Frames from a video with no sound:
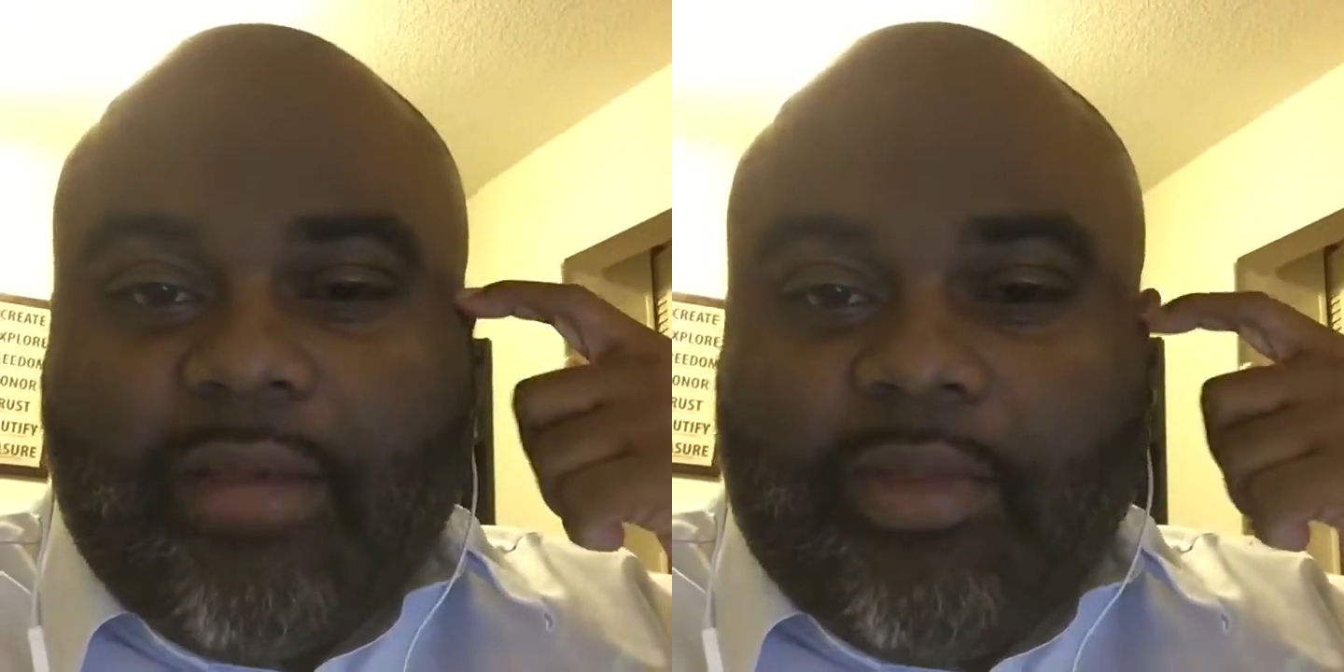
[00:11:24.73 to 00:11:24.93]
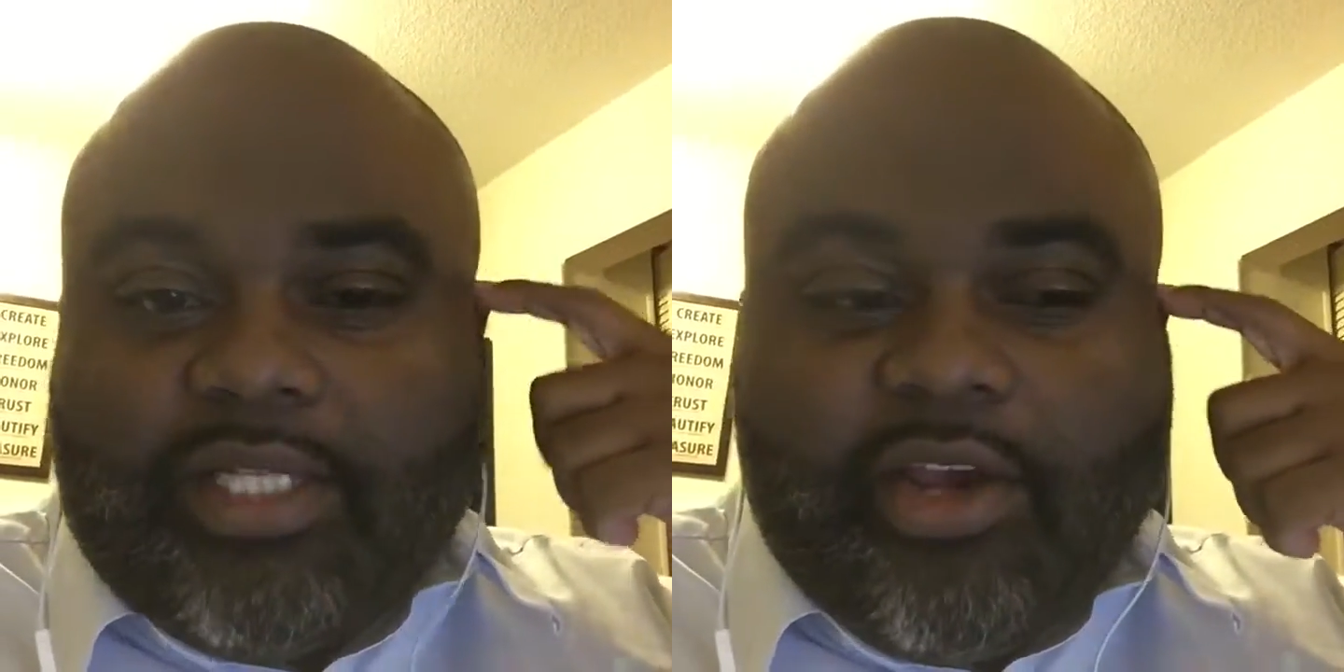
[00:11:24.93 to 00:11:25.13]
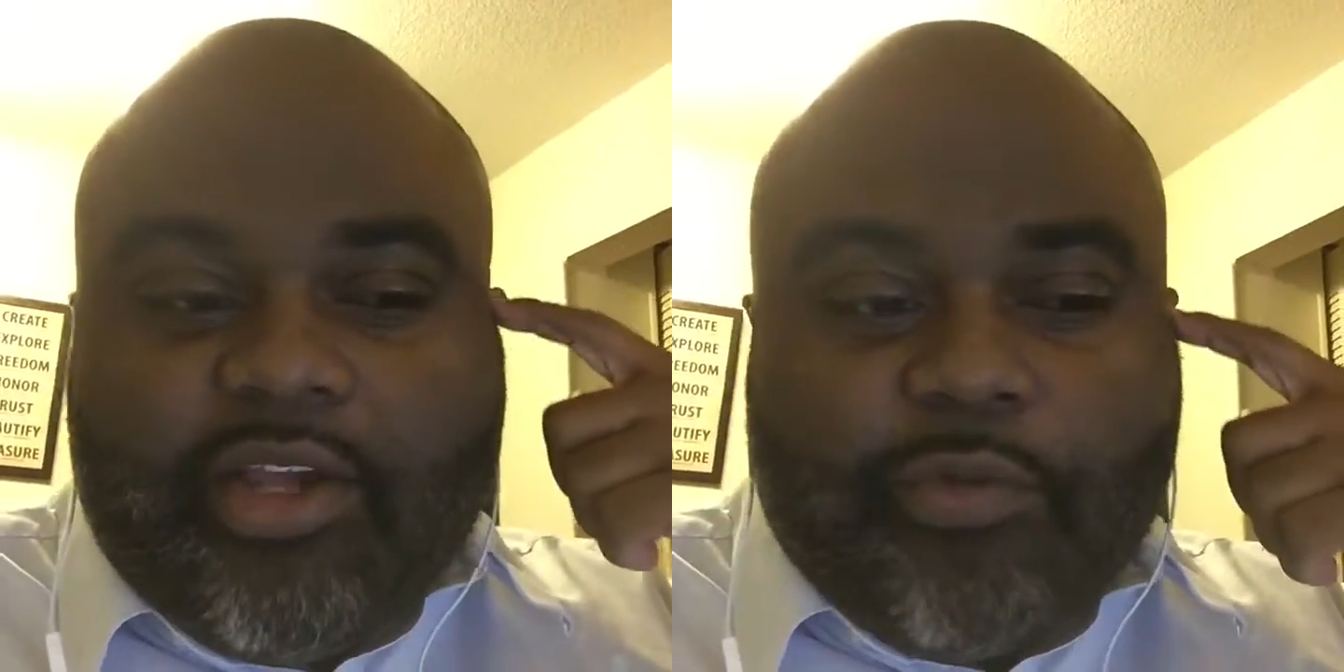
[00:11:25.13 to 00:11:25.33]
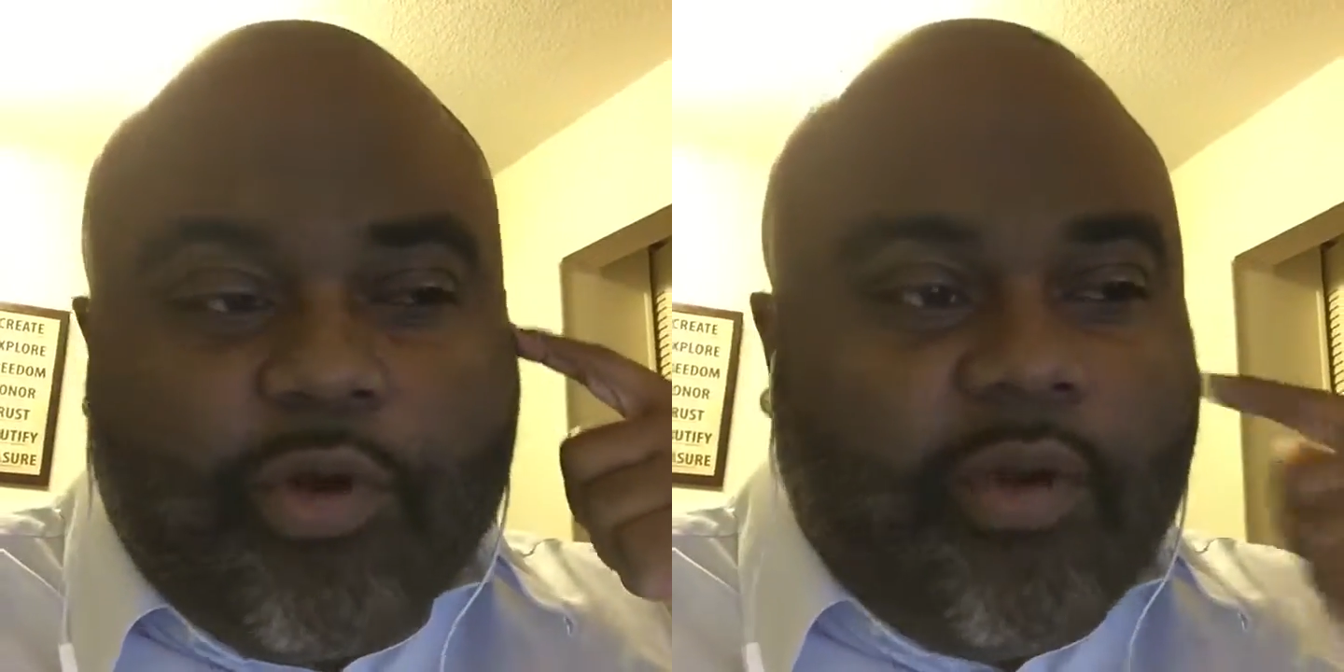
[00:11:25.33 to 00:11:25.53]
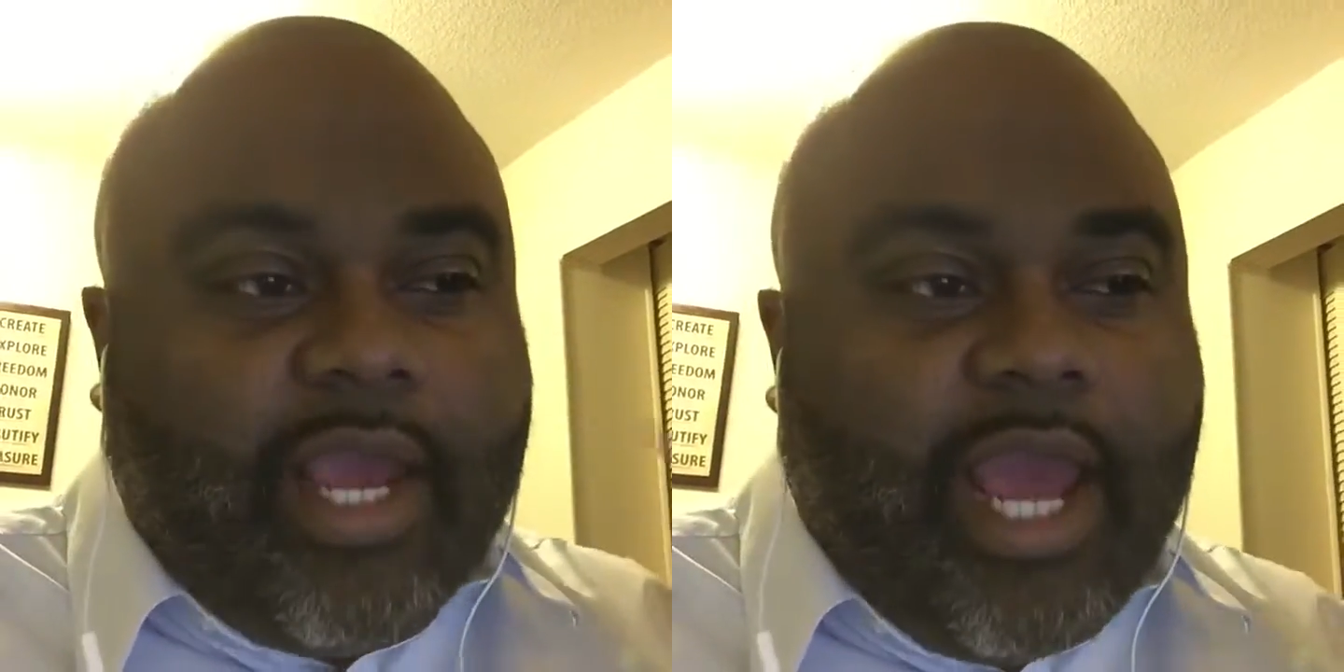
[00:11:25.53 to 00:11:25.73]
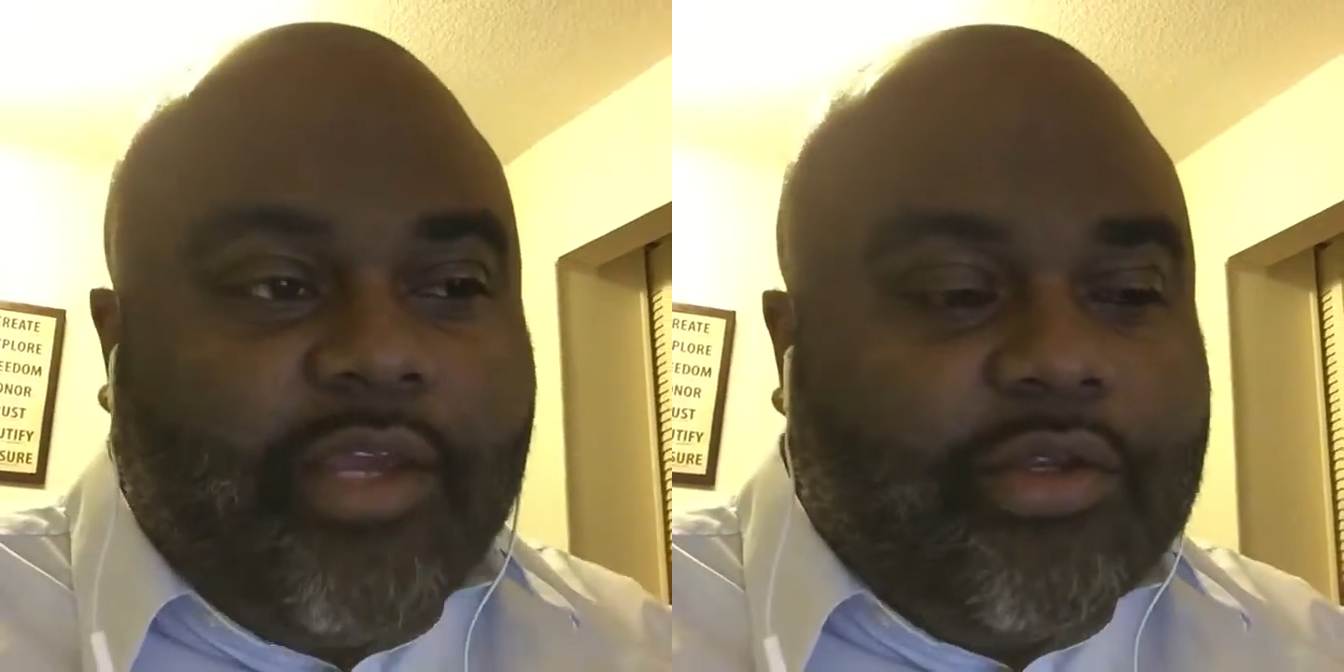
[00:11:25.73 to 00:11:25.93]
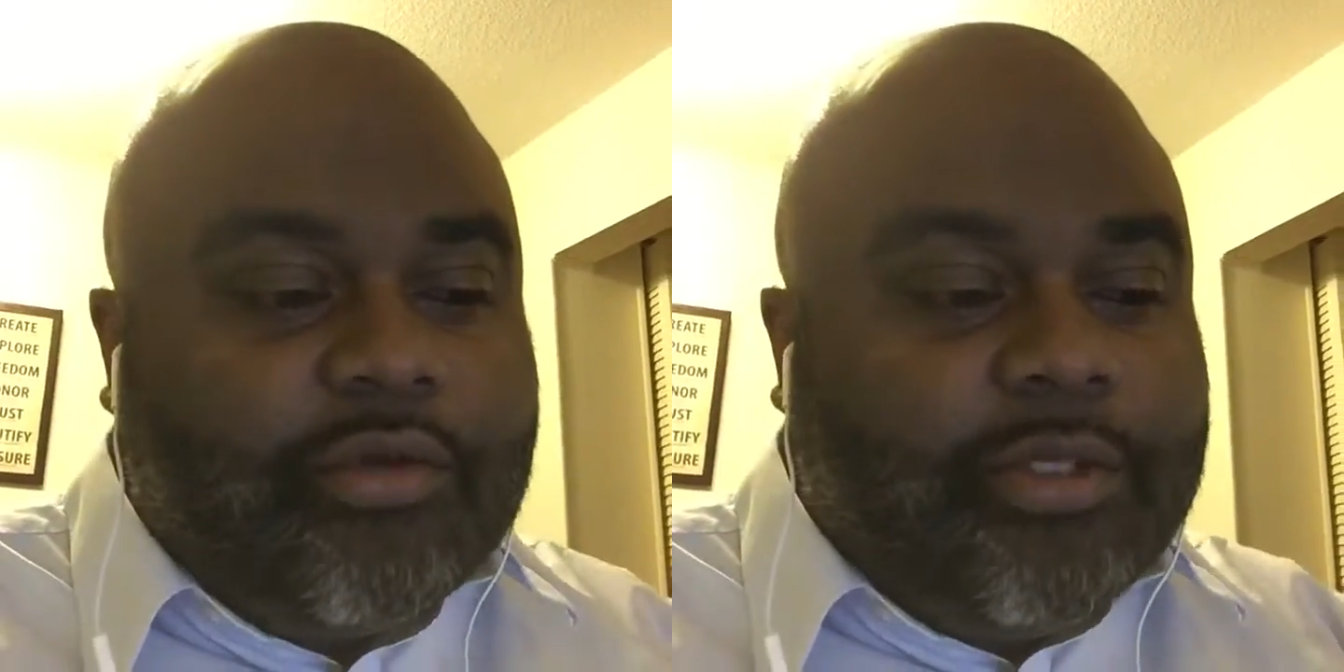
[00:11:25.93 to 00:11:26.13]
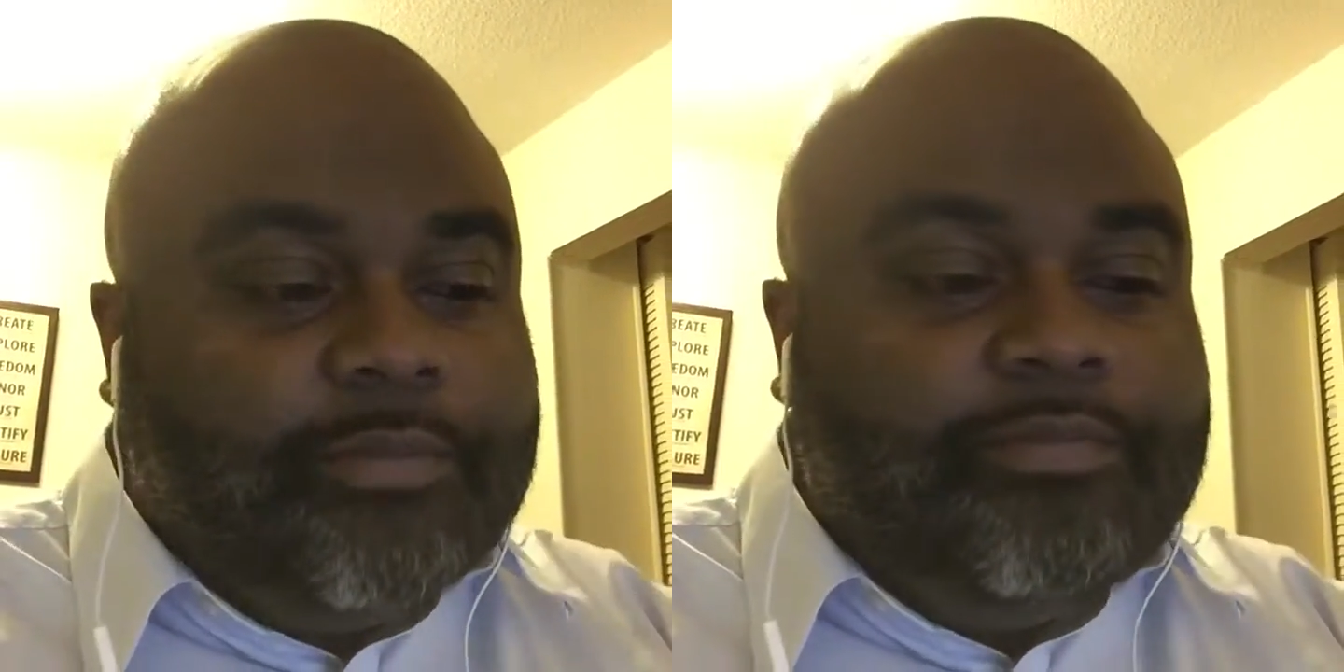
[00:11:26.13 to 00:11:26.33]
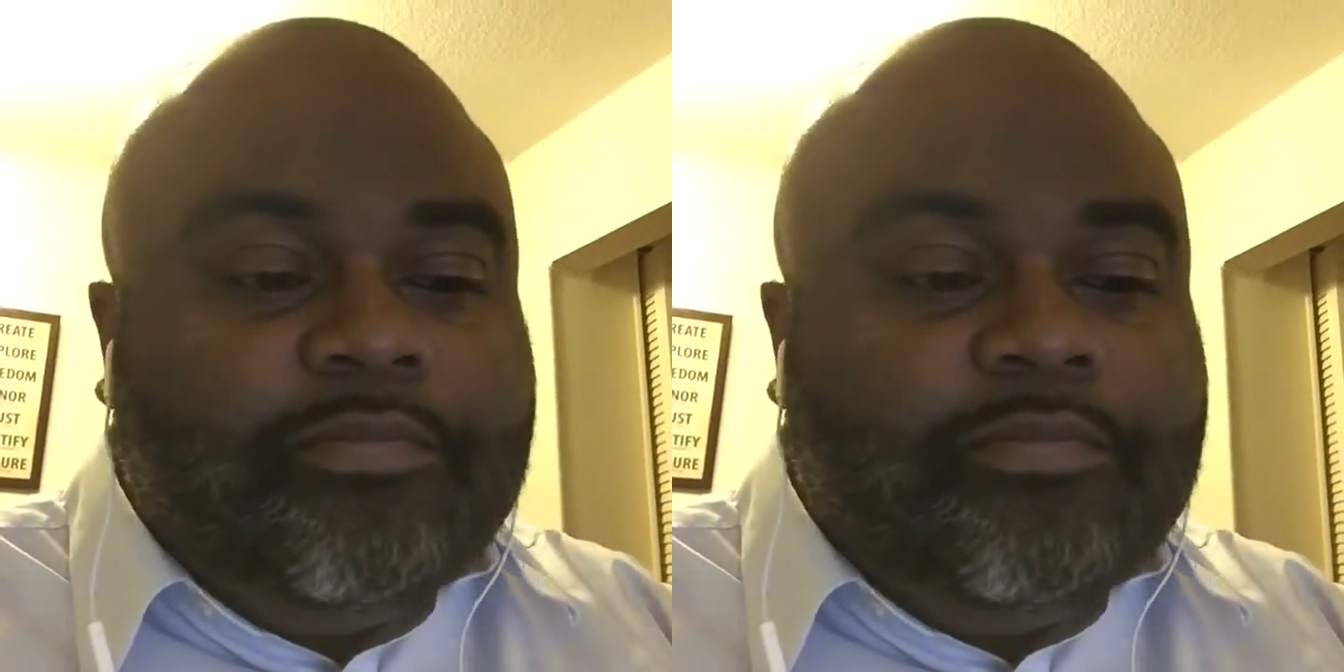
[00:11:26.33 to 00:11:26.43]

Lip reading: Let me tell you real quick how you do it.